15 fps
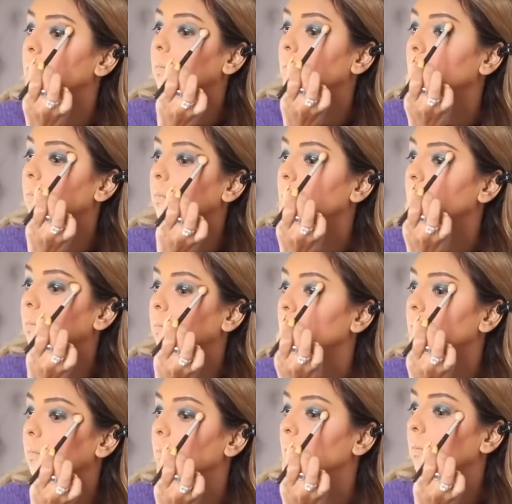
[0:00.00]
all your
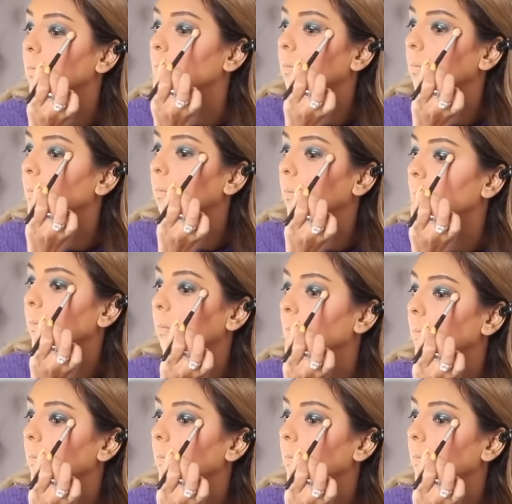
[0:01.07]
classic shades in it. I can